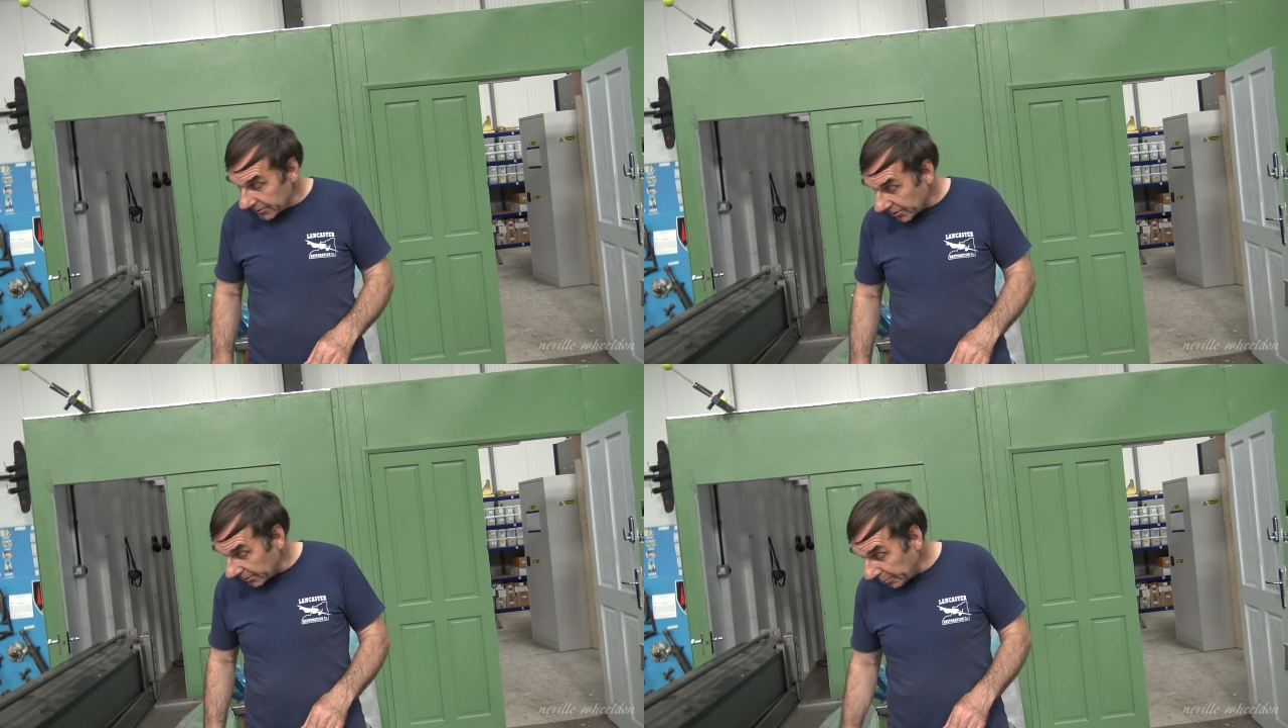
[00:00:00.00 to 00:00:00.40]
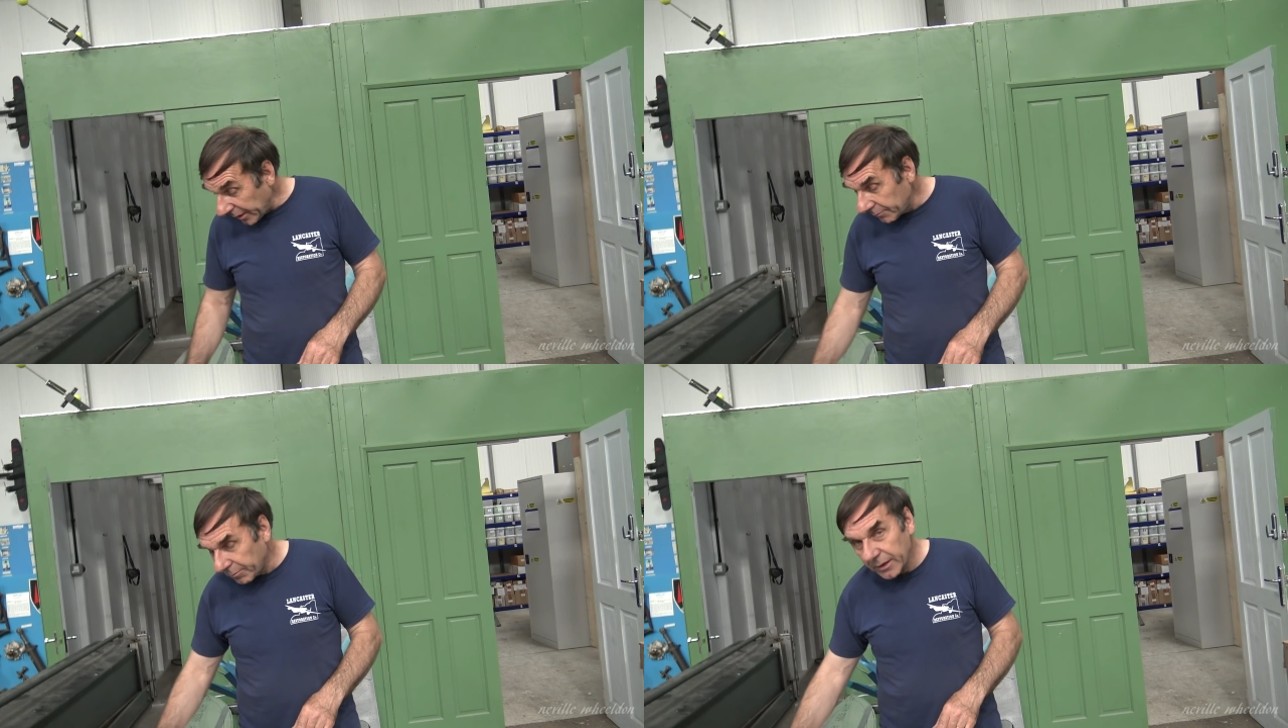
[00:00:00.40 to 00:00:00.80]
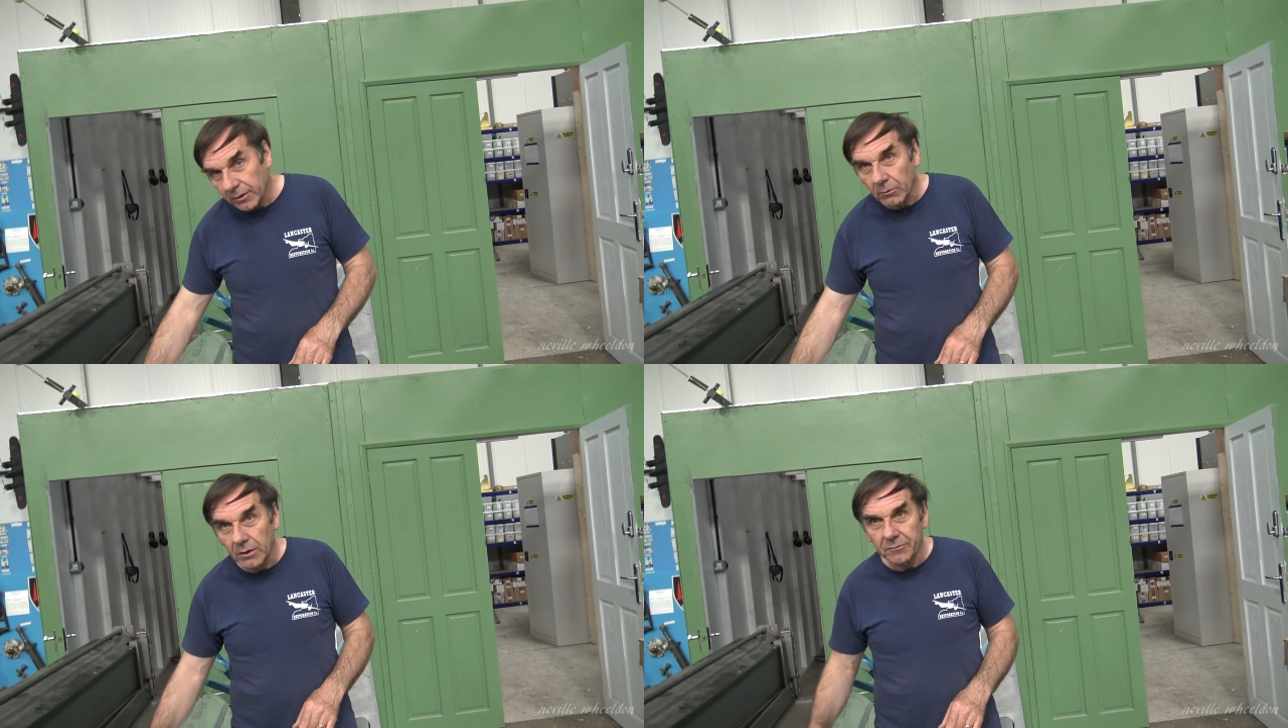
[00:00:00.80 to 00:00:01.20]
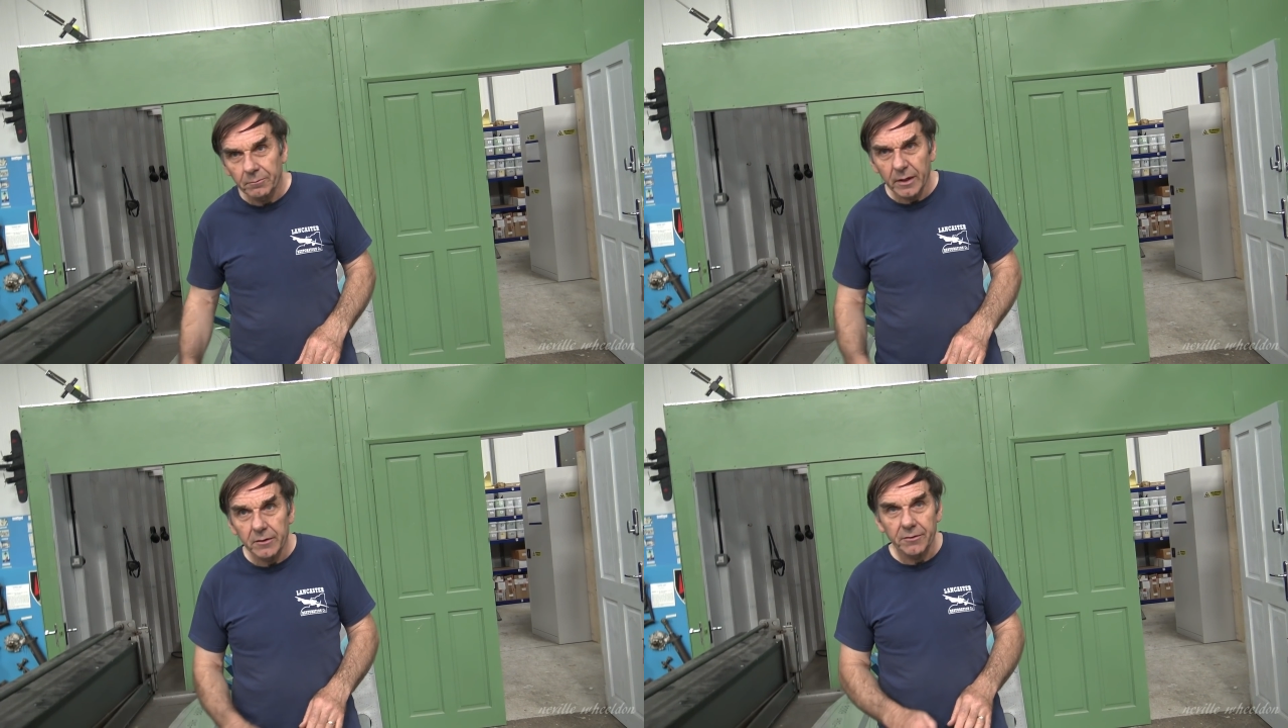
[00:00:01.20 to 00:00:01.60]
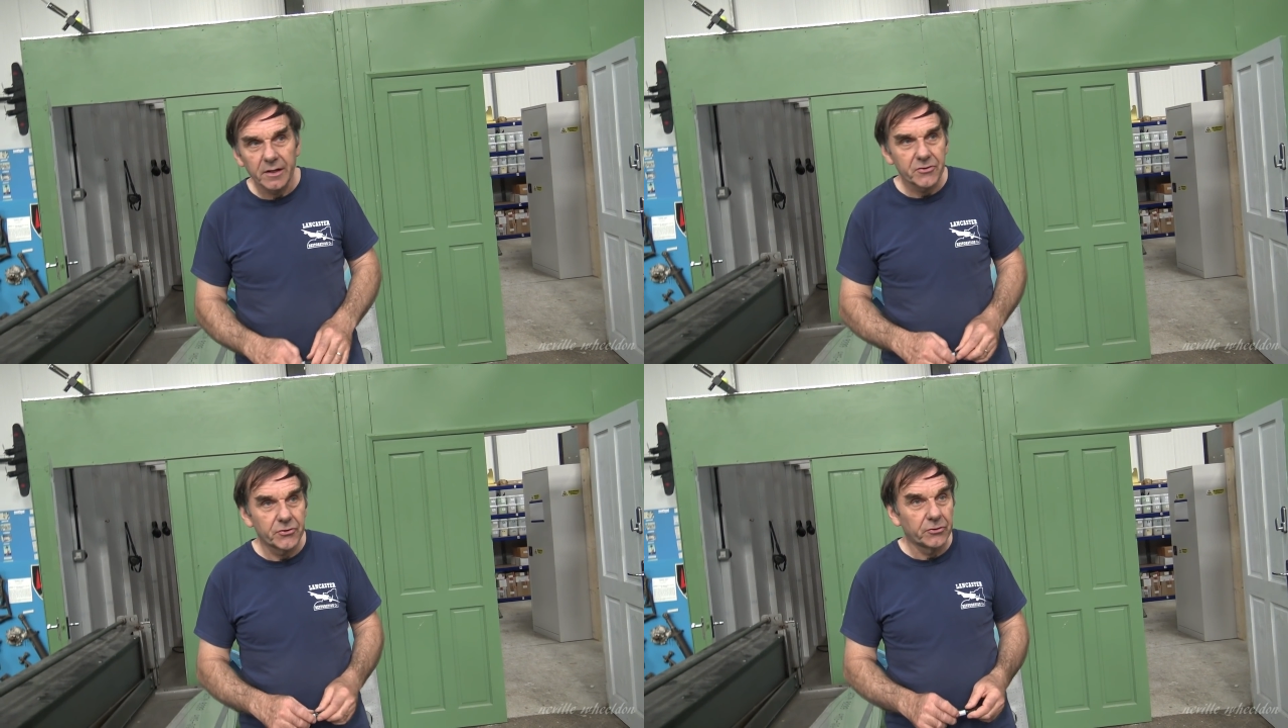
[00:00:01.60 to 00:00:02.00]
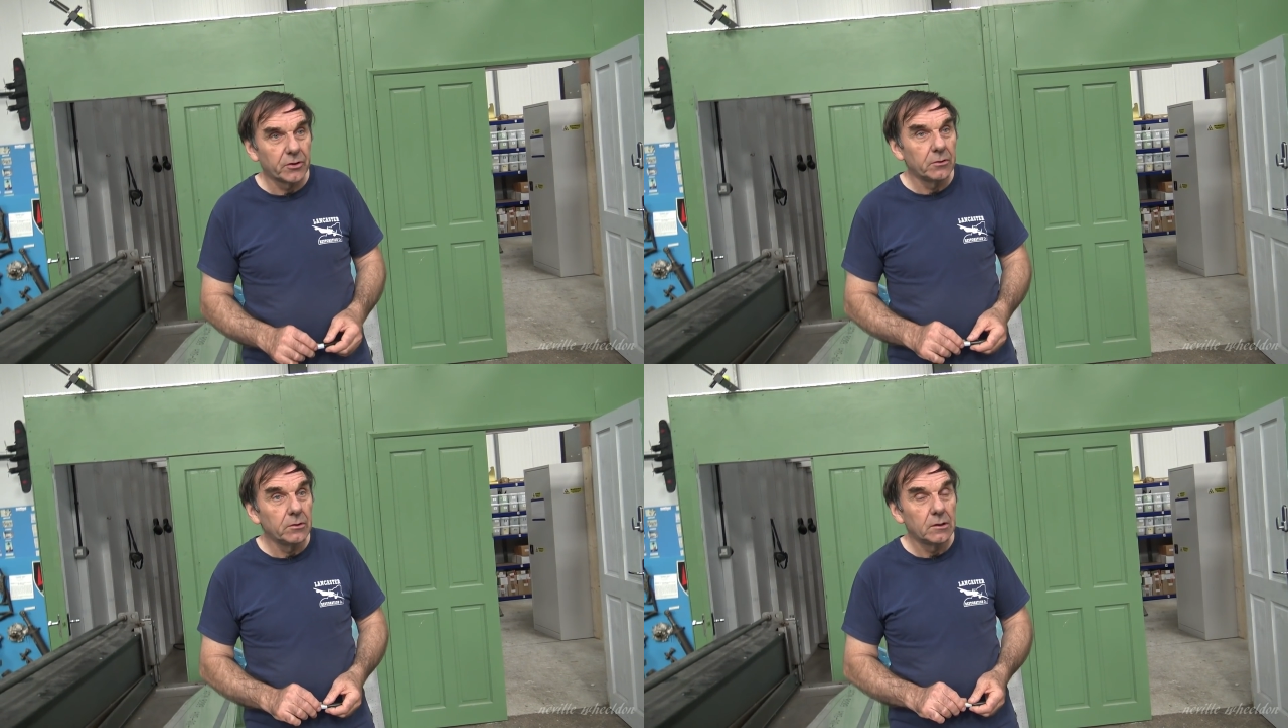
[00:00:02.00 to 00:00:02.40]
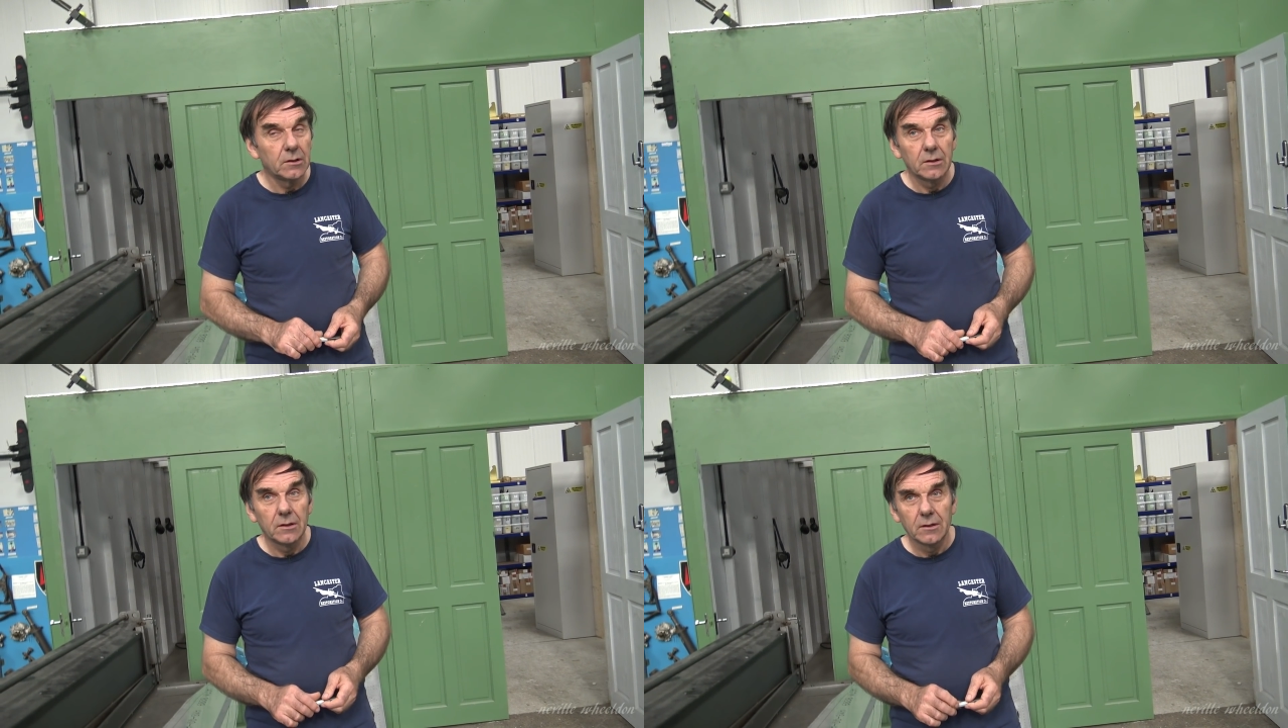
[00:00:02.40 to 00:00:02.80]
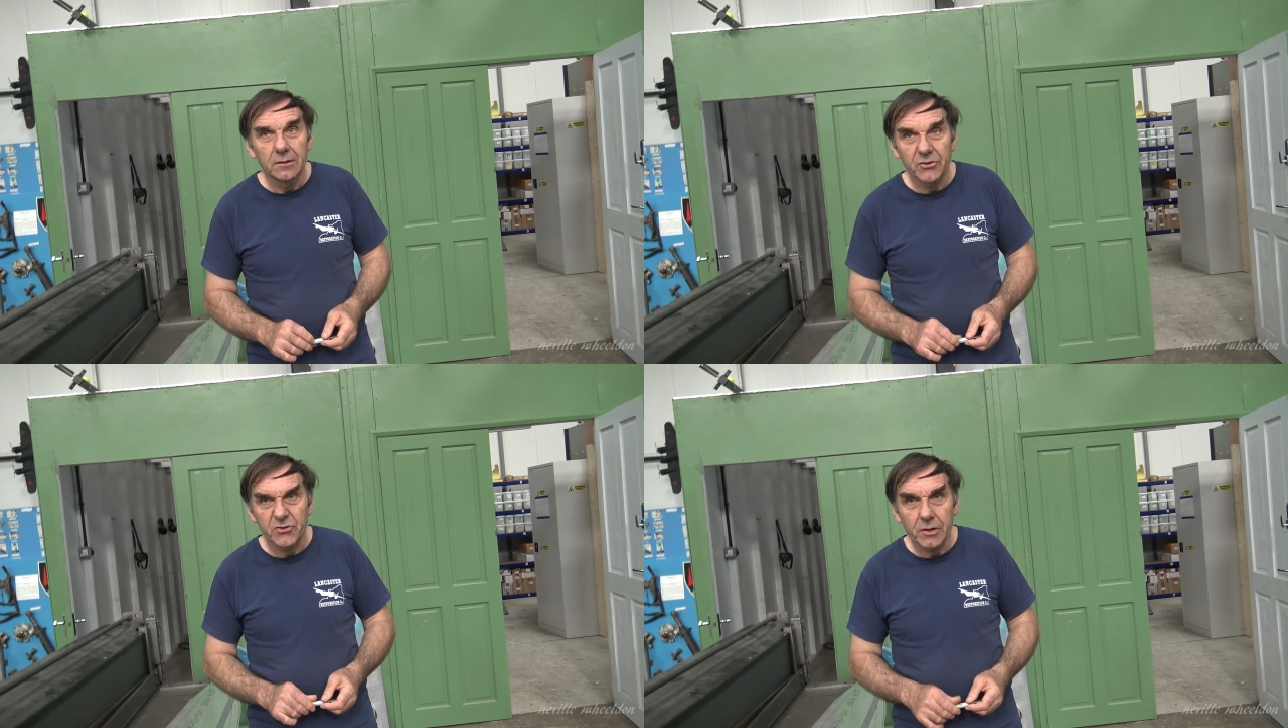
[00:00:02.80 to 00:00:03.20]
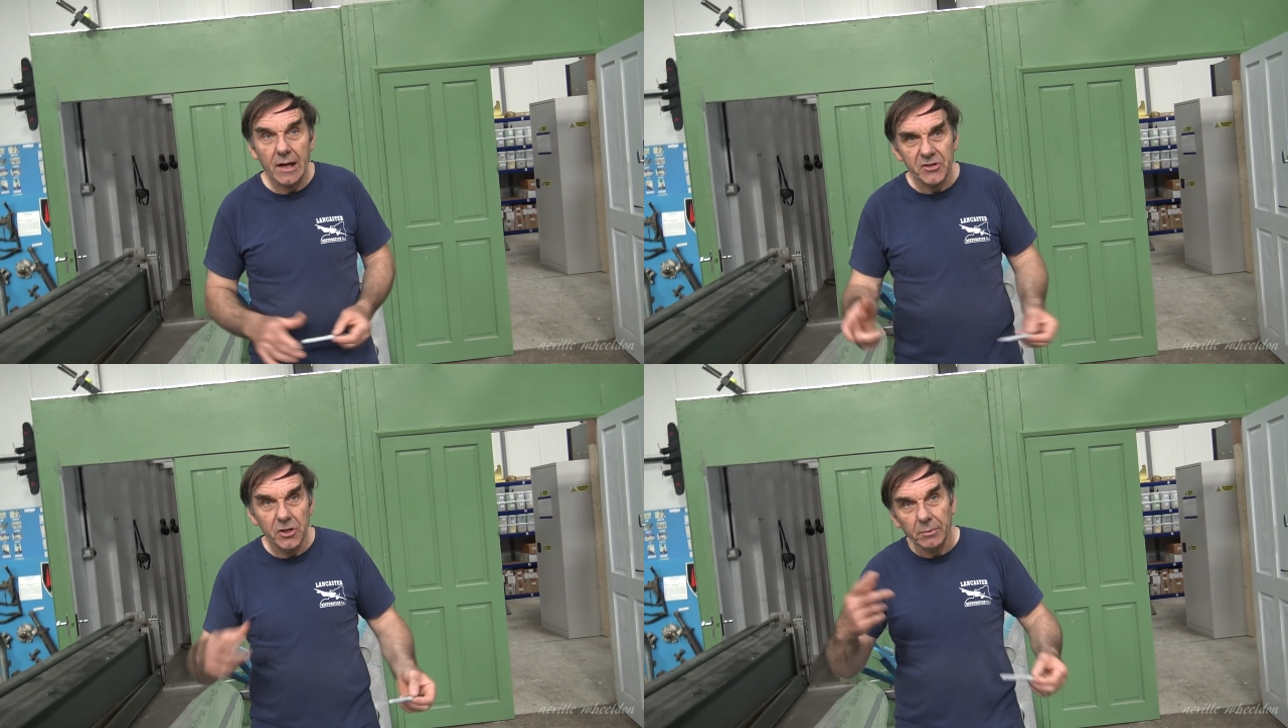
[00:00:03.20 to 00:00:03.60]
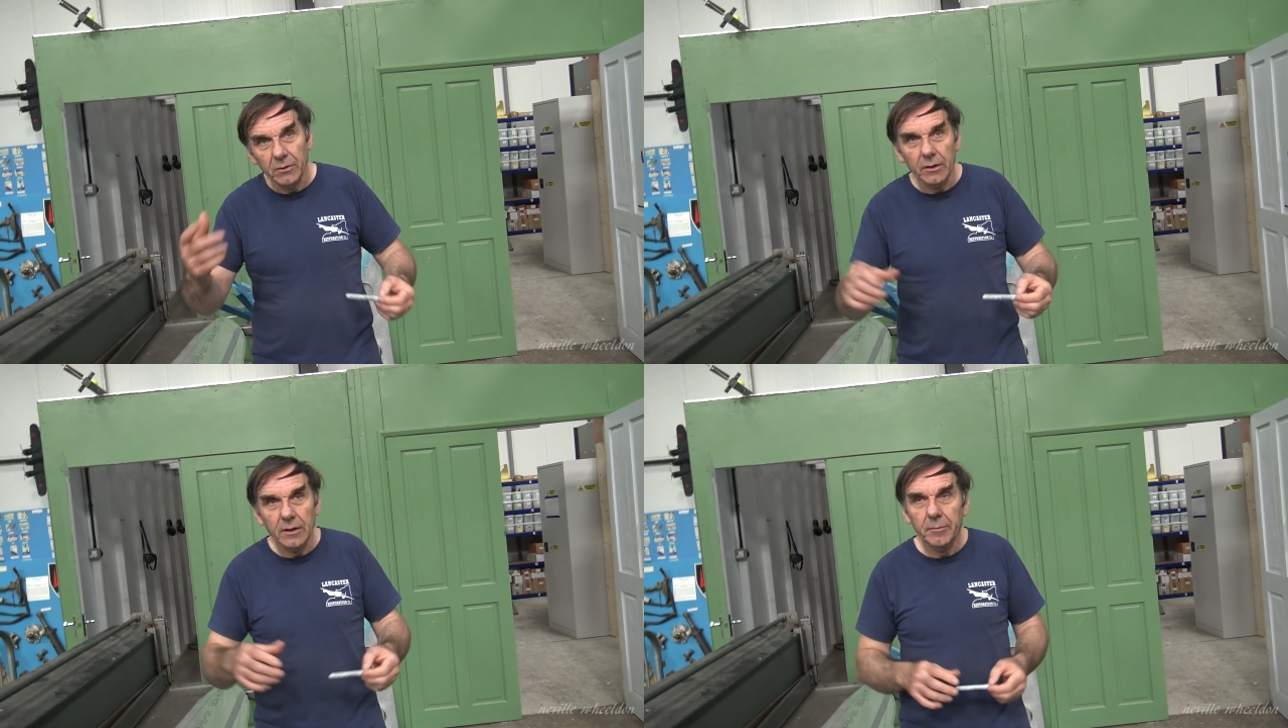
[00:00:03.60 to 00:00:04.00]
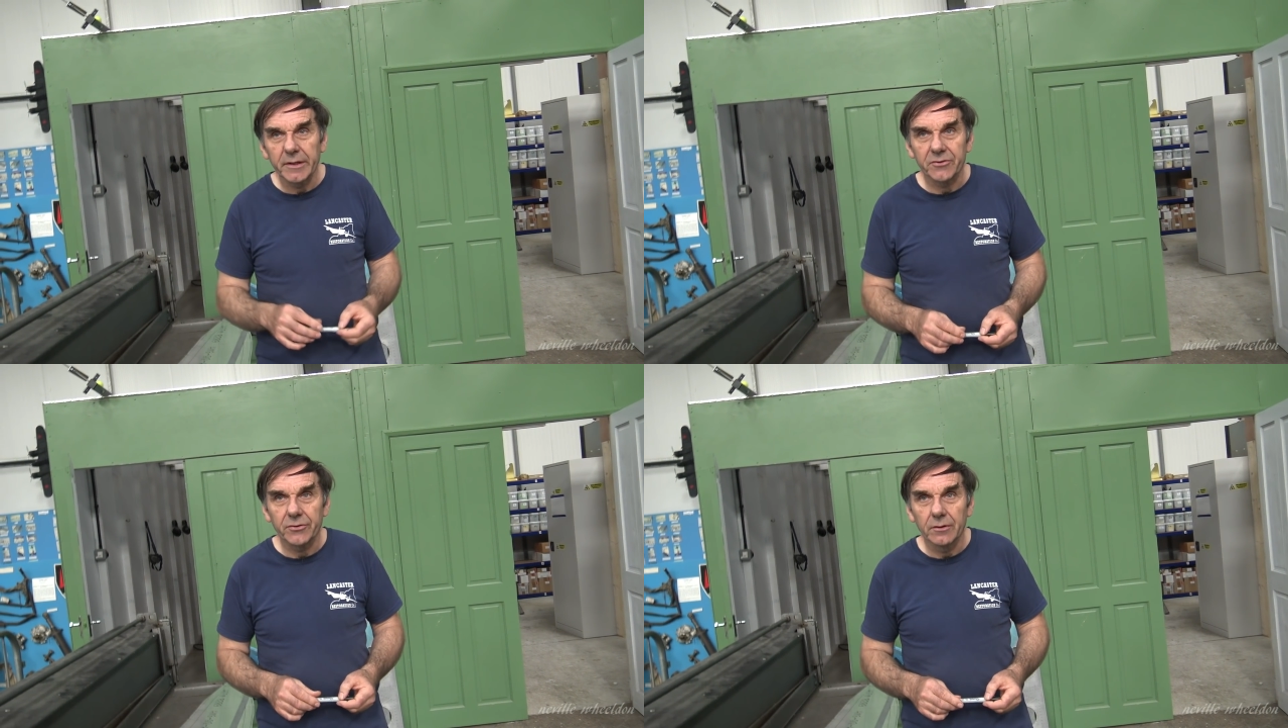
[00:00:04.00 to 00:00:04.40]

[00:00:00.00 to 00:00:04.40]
So we've got plenty of work, plenty of things to do. Just catching up on the little bits.